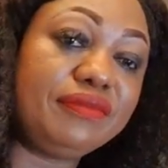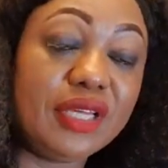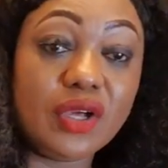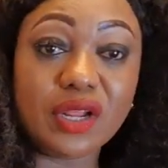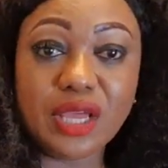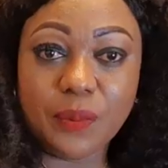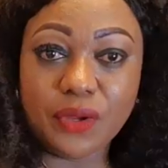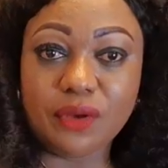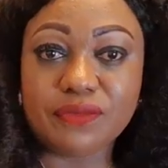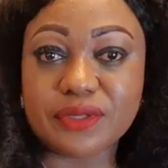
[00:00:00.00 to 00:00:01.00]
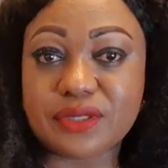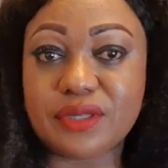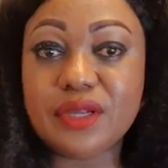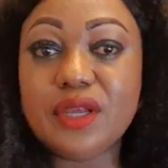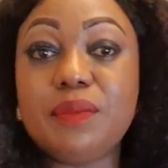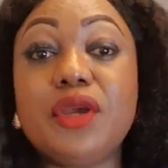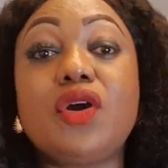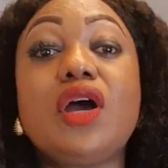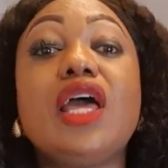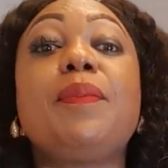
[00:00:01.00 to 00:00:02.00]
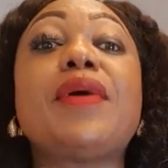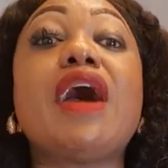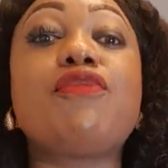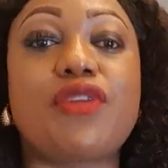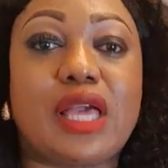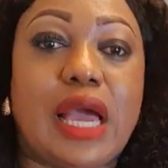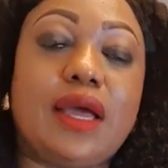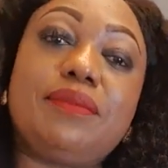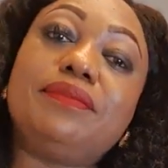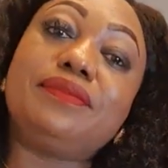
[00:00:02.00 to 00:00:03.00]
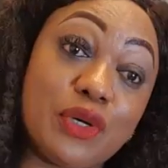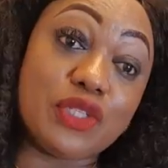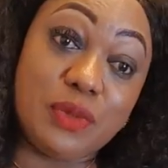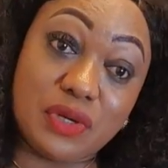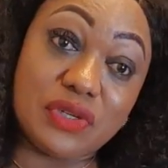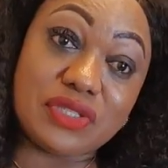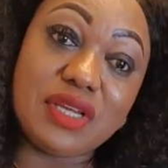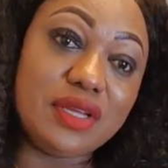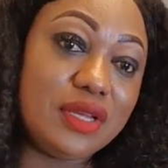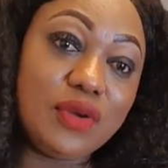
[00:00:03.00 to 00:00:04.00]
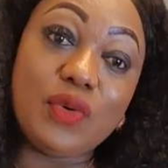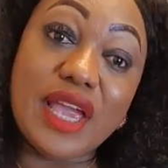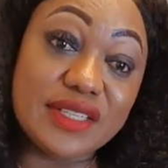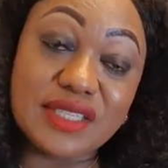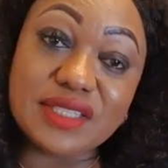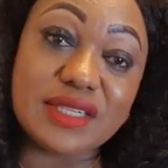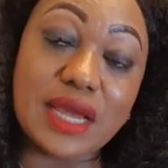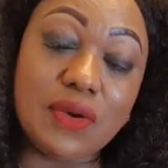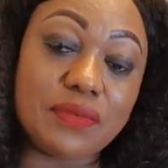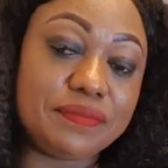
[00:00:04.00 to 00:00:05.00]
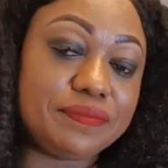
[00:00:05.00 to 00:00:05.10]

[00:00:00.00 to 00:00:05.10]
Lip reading: May God help all of us. May God help Africa. Because where it is now,